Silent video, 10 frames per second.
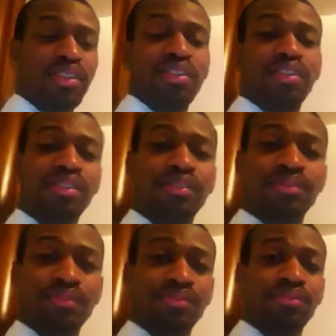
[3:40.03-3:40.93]

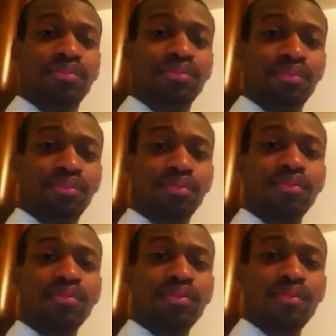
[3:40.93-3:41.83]

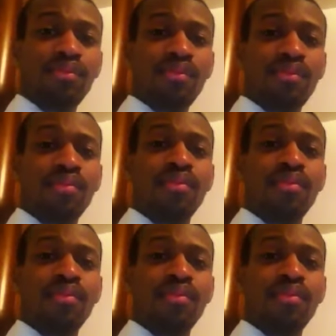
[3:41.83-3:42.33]
[no speech]